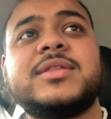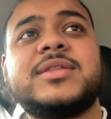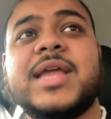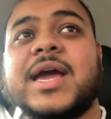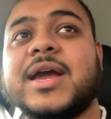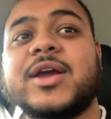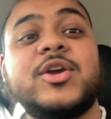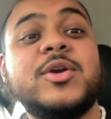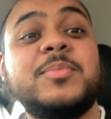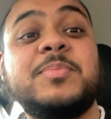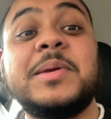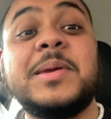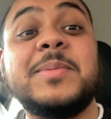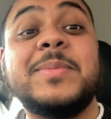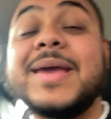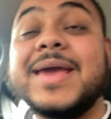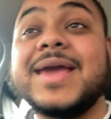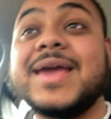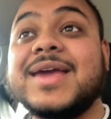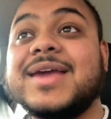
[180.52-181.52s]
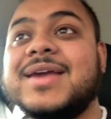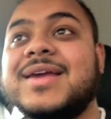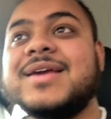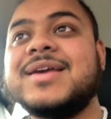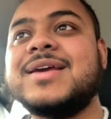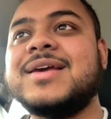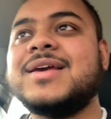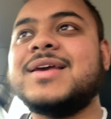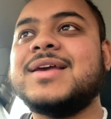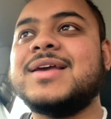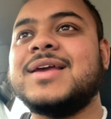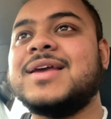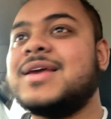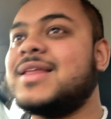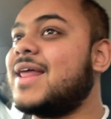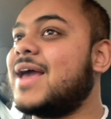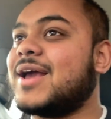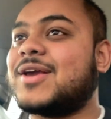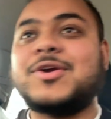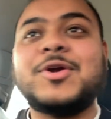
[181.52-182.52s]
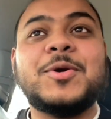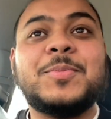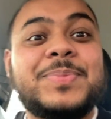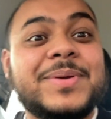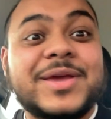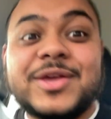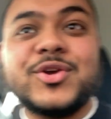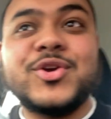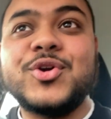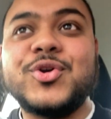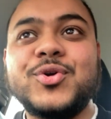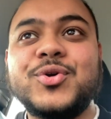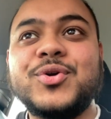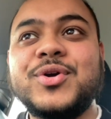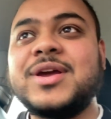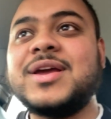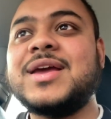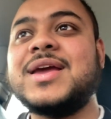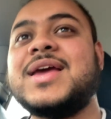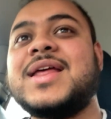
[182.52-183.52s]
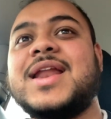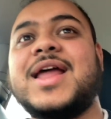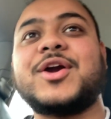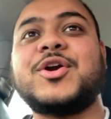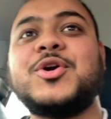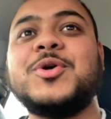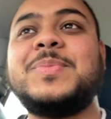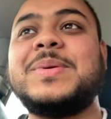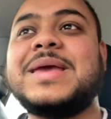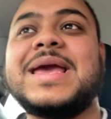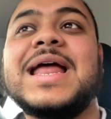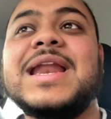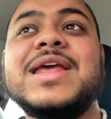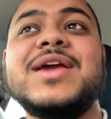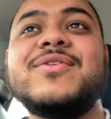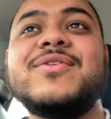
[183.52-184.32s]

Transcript: That could be me. That could be you. That could be any